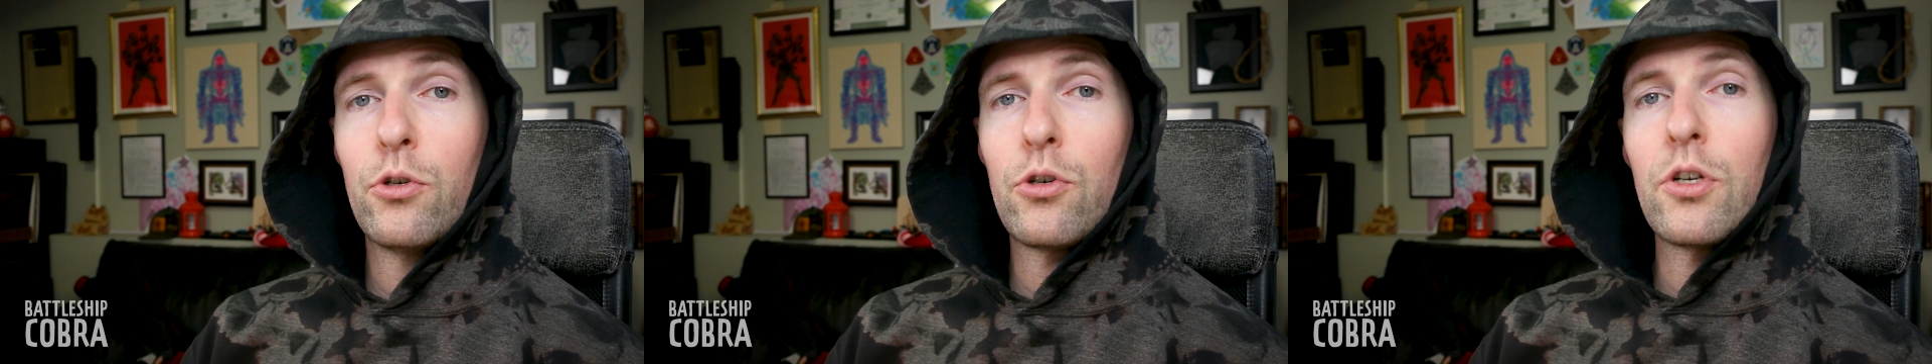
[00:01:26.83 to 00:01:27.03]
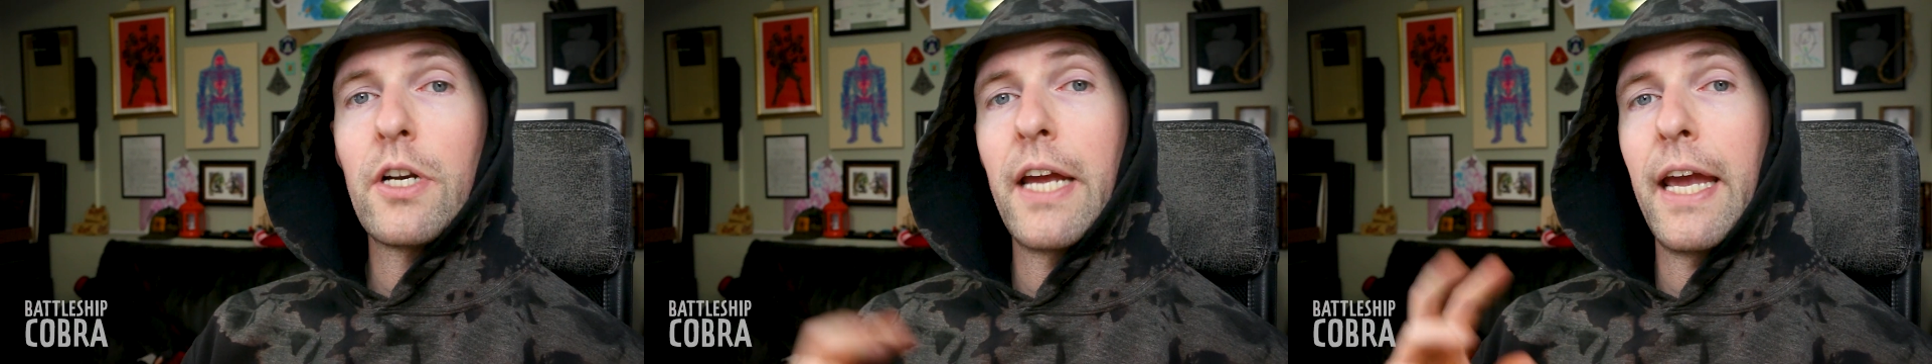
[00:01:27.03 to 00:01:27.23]

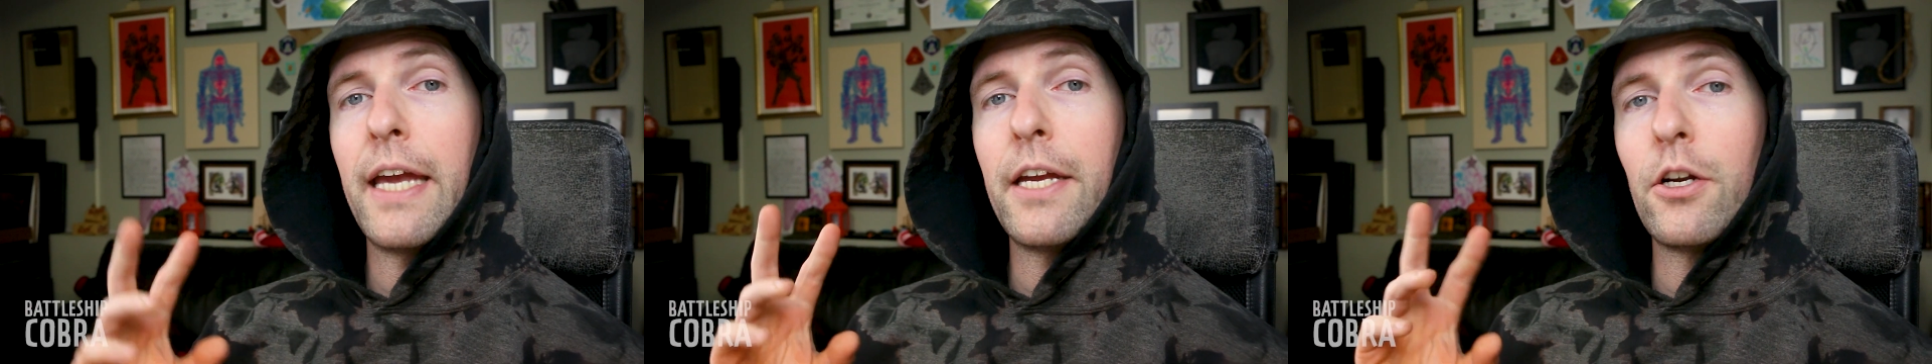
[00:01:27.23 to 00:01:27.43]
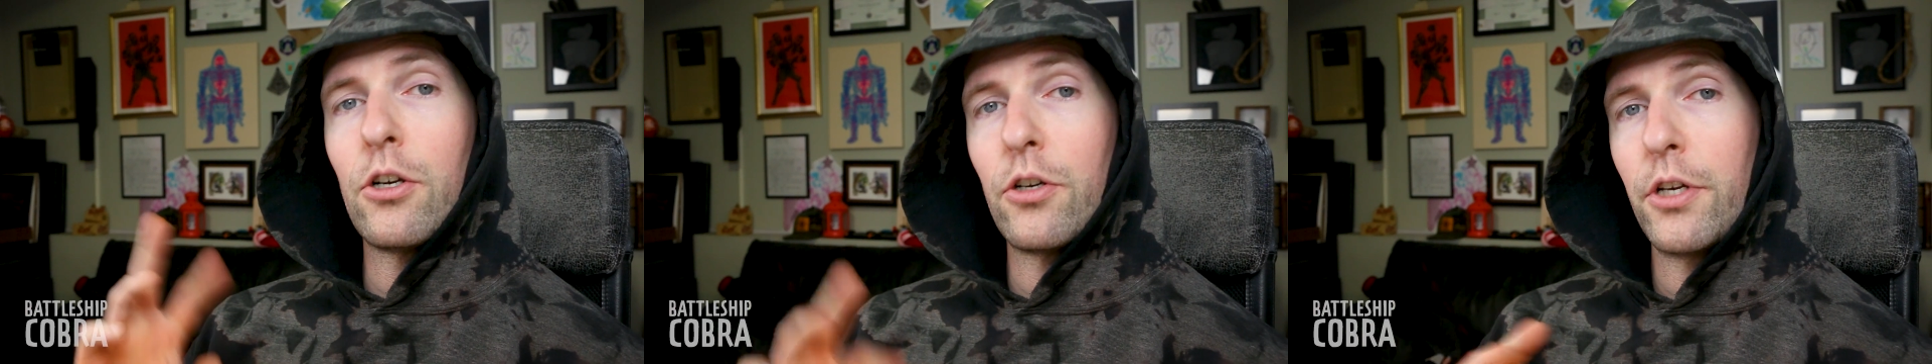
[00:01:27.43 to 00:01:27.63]

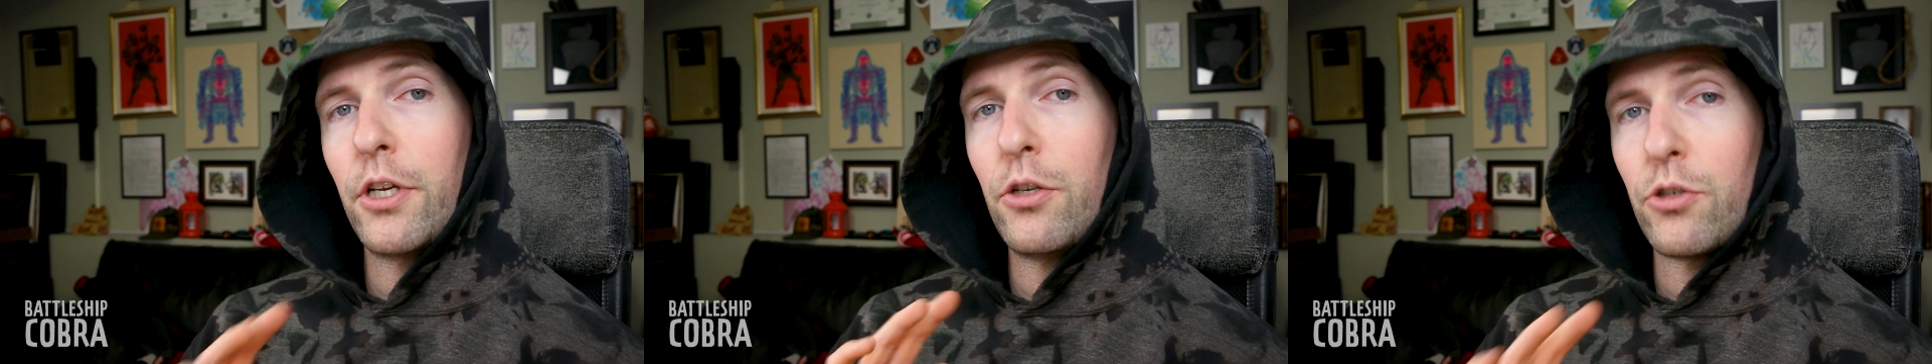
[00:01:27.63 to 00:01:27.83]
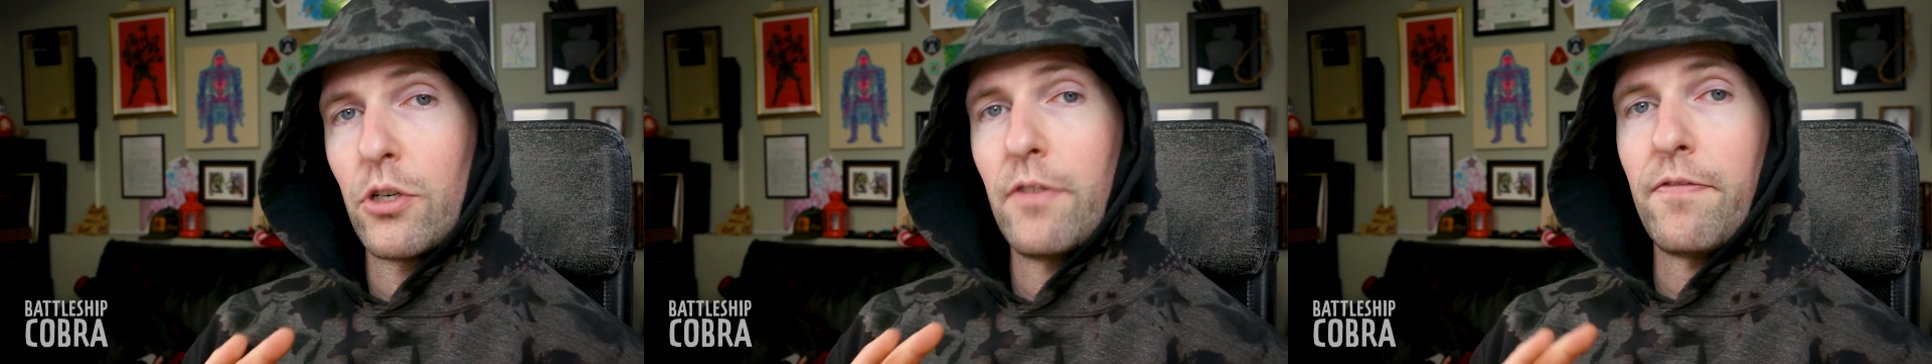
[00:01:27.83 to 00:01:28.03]
create your
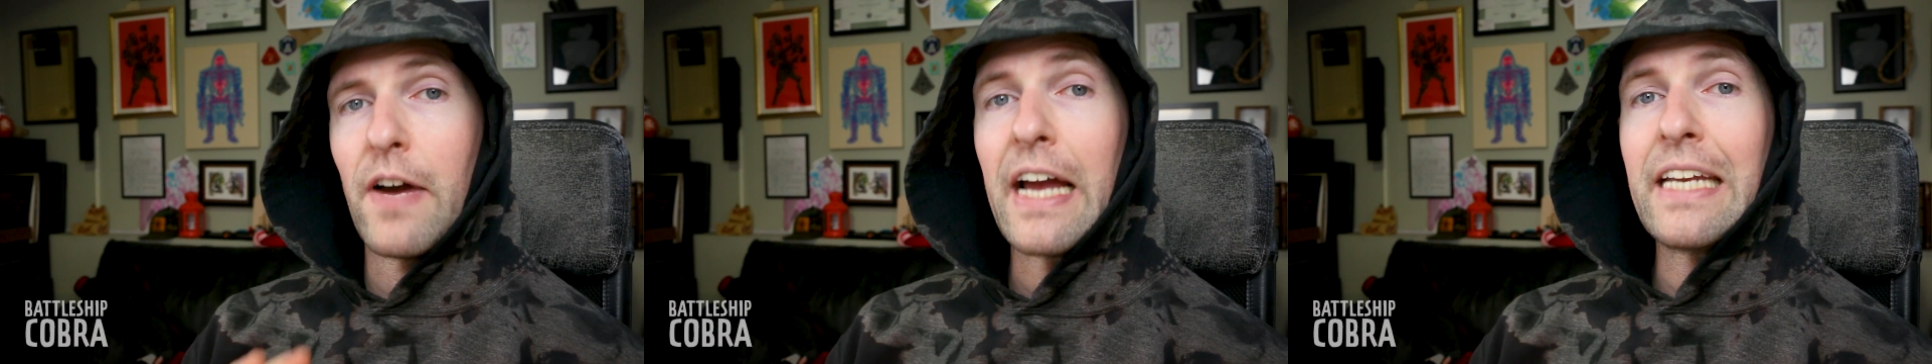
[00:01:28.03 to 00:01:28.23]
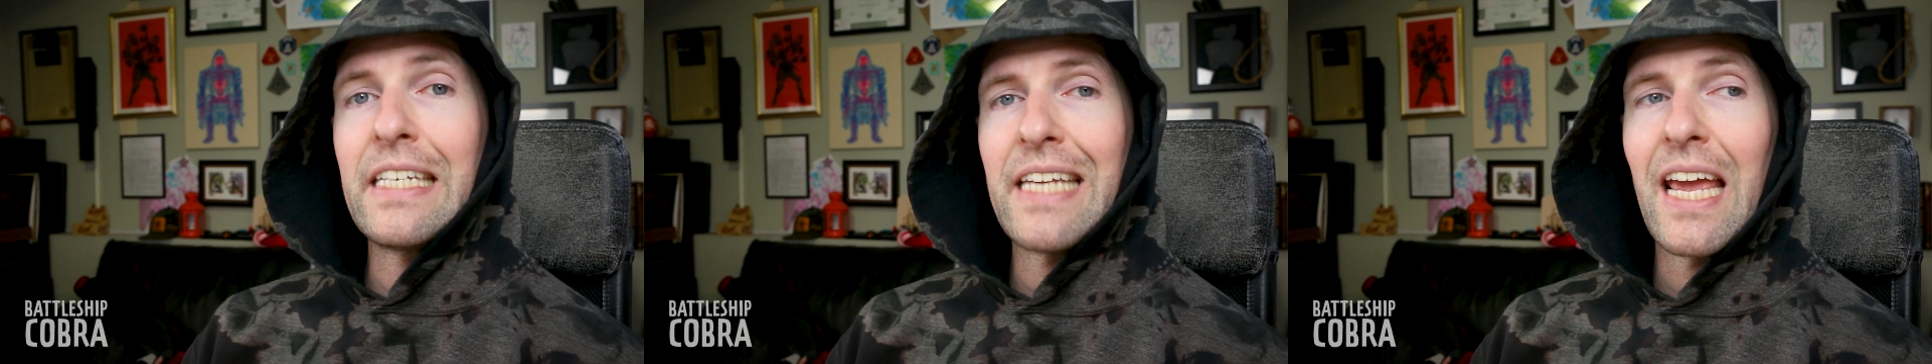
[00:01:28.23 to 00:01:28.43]

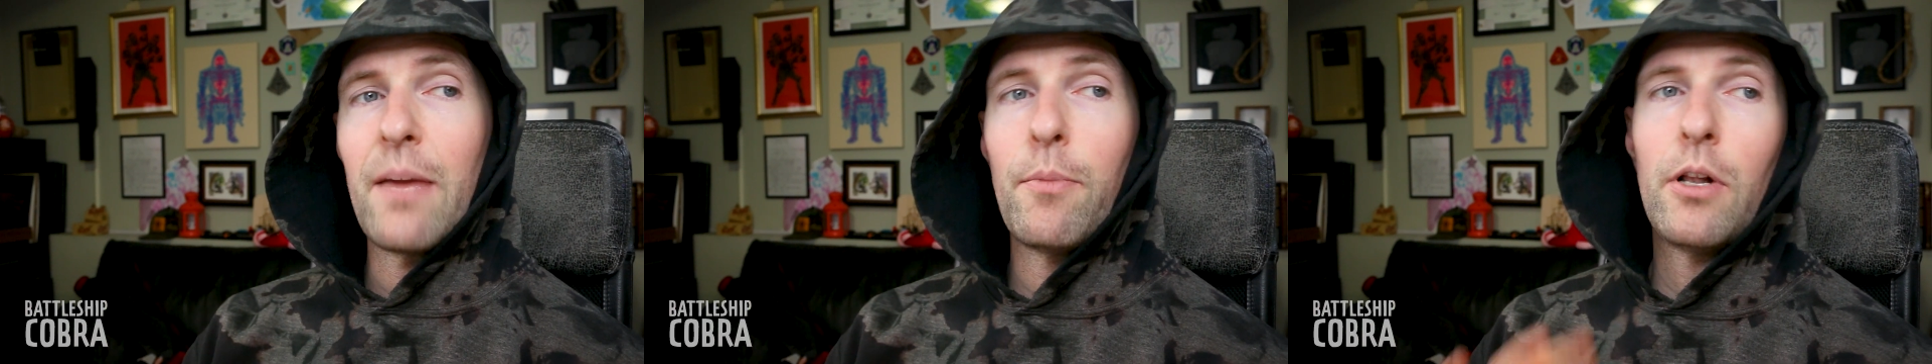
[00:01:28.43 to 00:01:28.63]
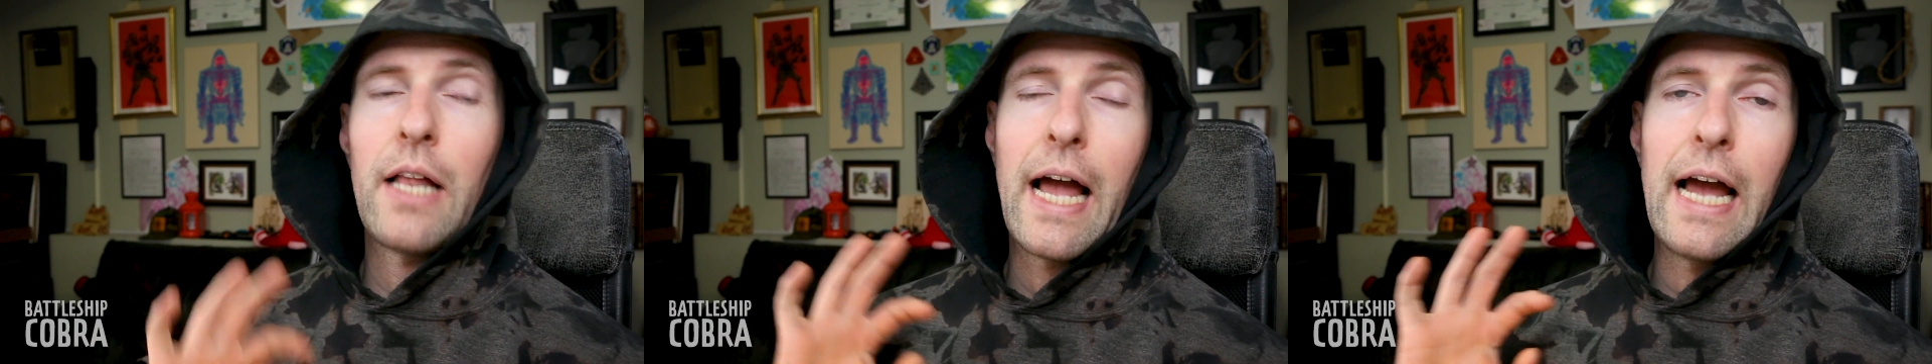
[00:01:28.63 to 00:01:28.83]
user-defined
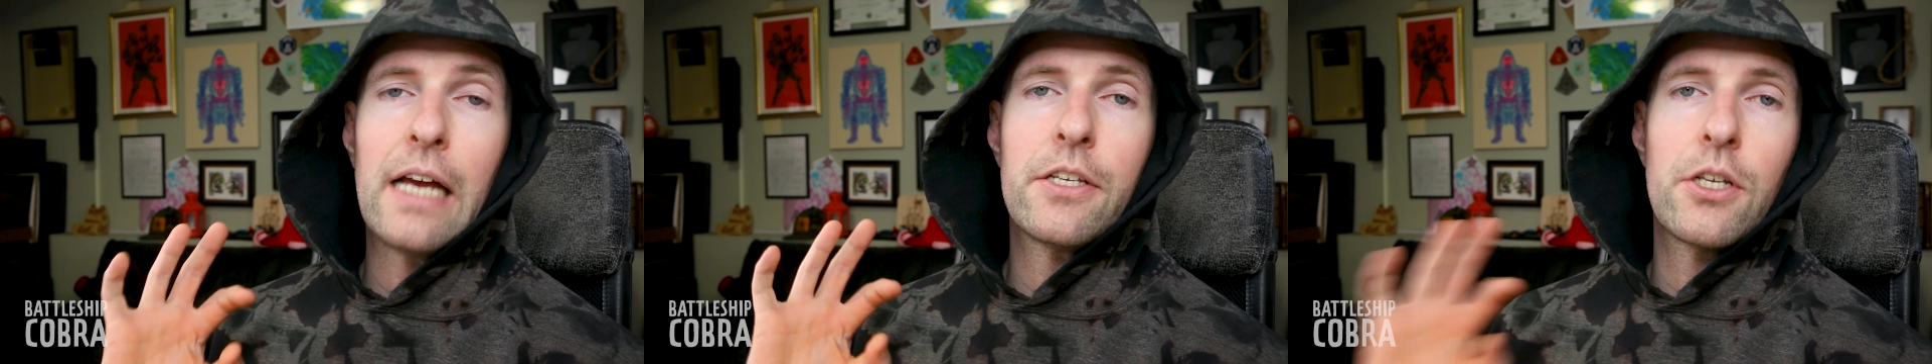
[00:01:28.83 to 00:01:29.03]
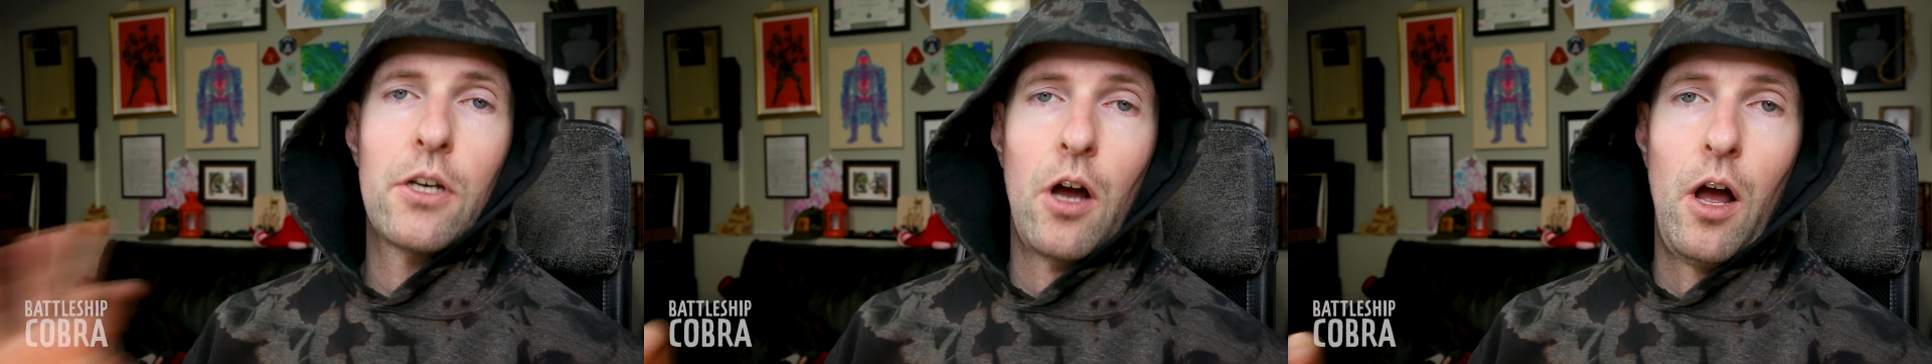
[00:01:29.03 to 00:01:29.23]
table
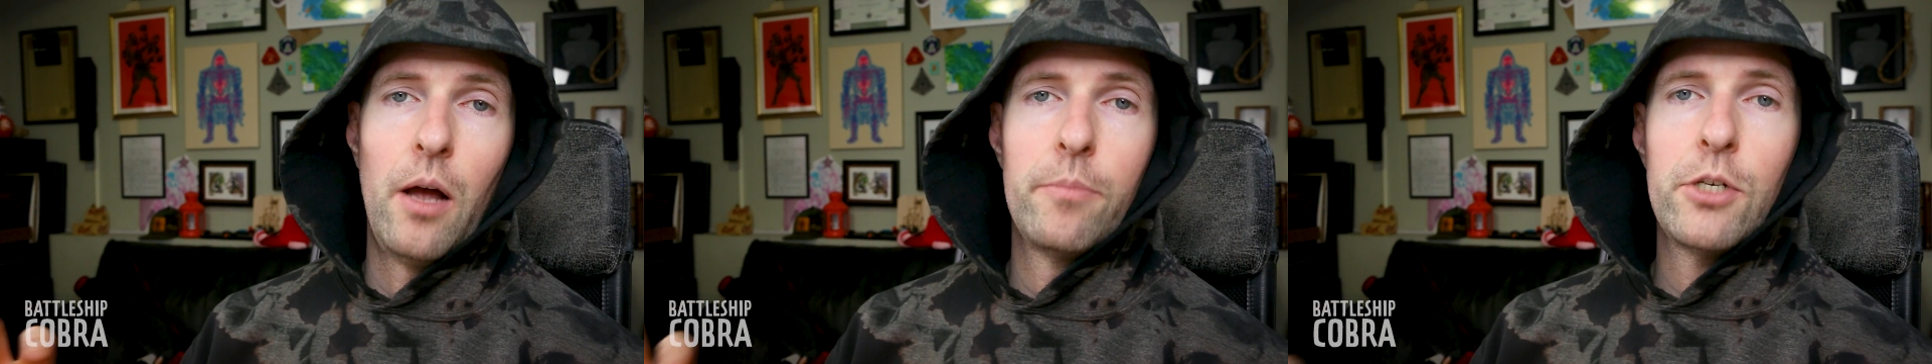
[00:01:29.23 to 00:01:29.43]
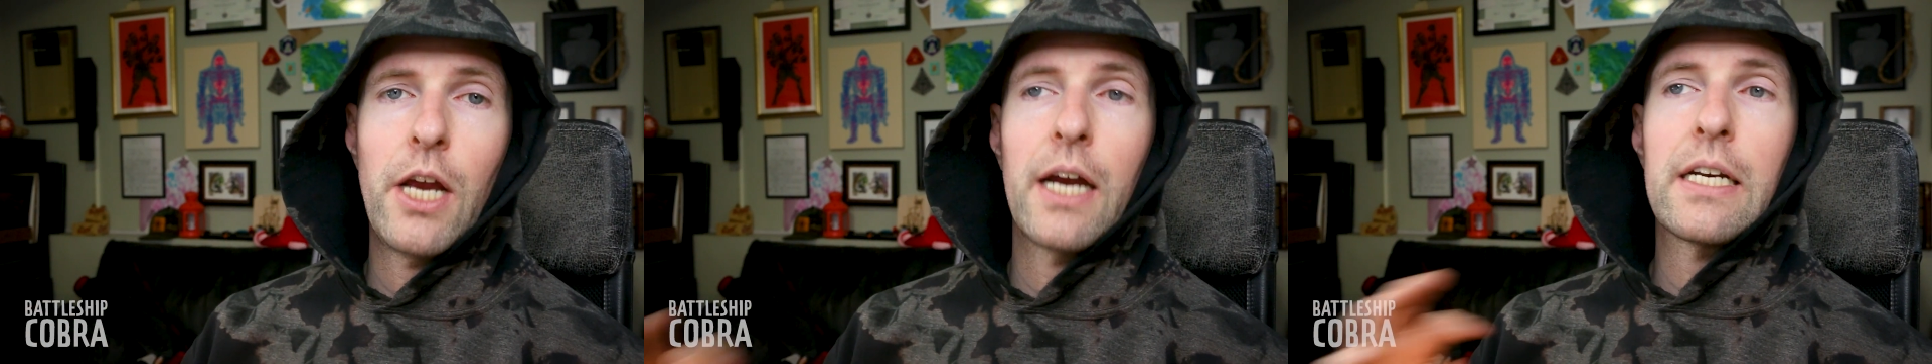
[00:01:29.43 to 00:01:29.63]
as an
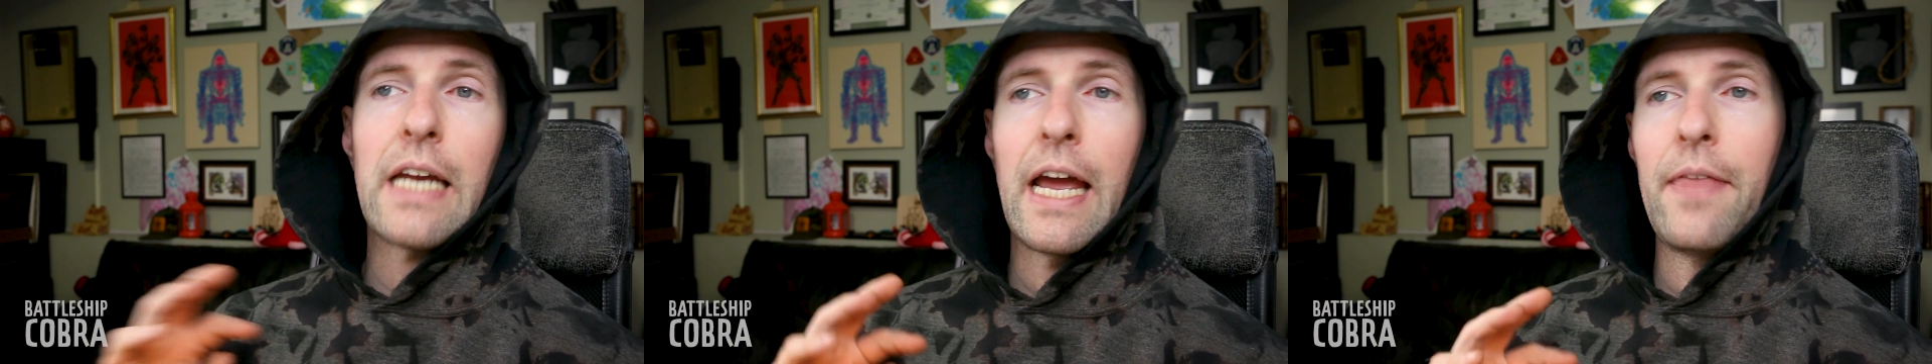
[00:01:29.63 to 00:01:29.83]
object,